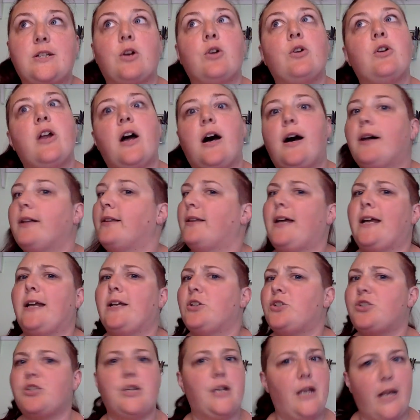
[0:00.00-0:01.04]
are not
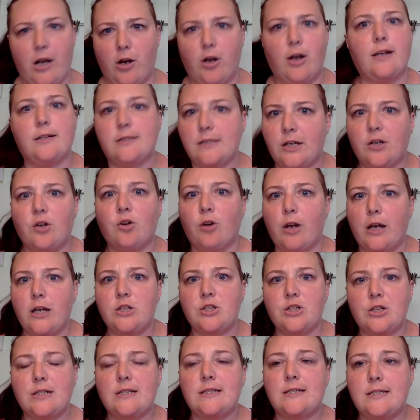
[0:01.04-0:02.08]
like generic
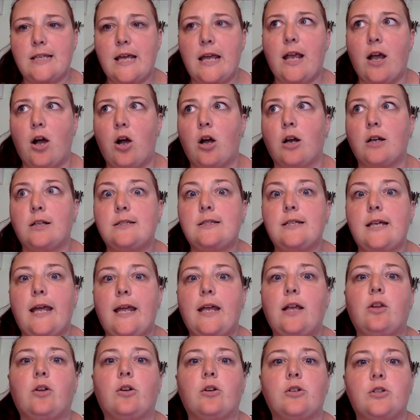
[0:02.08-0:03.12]
decorations. They are
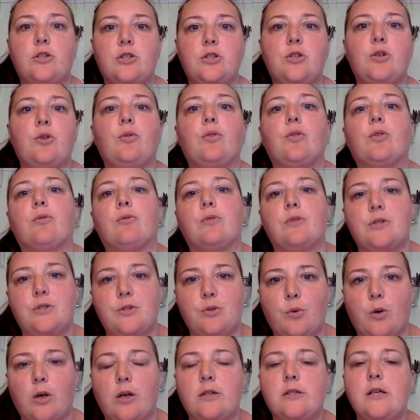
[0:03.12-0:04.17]
tailored to the
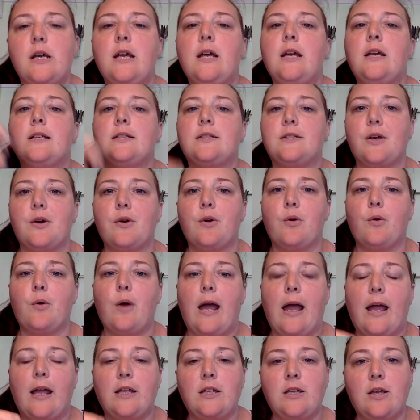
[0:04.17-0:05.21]
resort. So
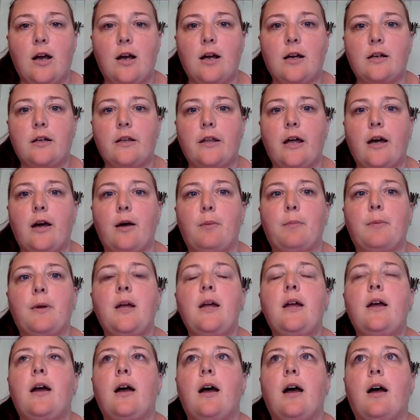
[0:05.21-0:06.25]
at Yacht Club,
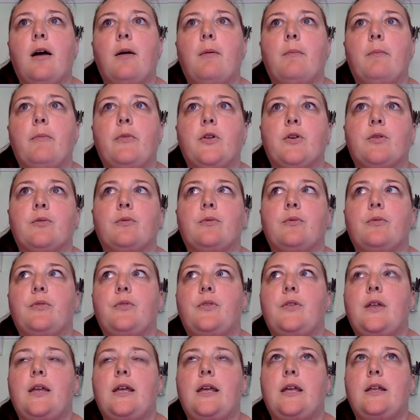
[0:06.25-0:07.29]

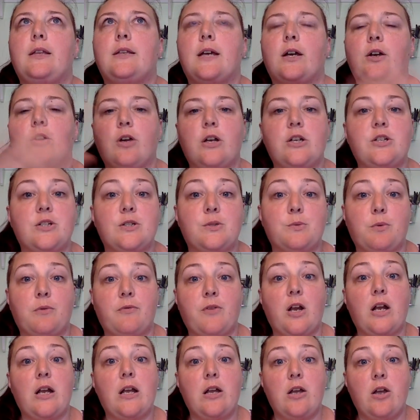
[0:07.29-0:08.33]
the decorations were
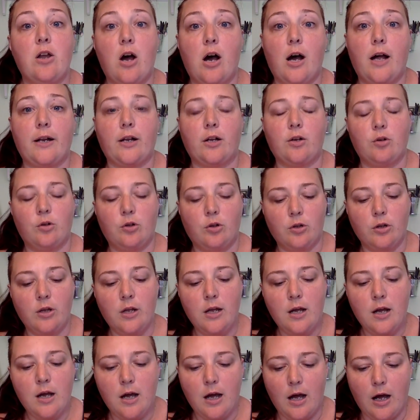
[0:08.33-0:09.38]
very nautical.
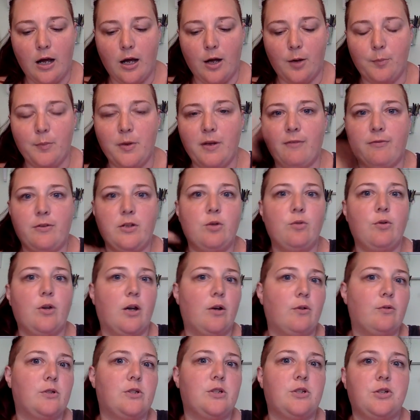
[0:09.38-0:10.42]
If you
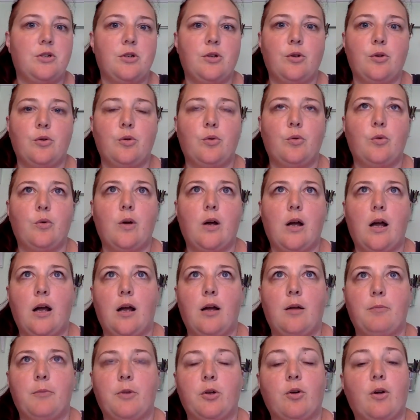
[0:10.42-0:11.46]
go to
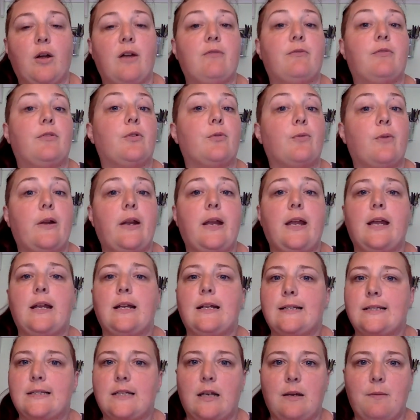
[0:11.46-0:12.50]
the Grand Floridian,
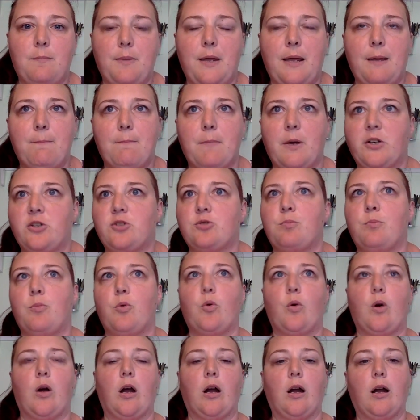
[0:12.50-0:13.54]
it's going to be much
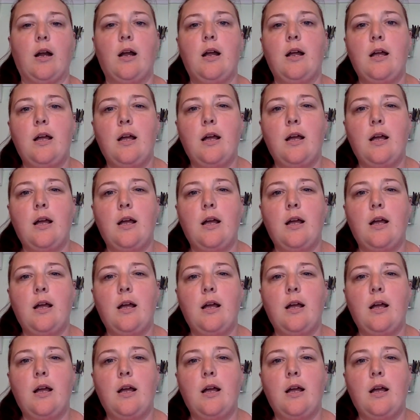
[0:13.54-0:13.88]
more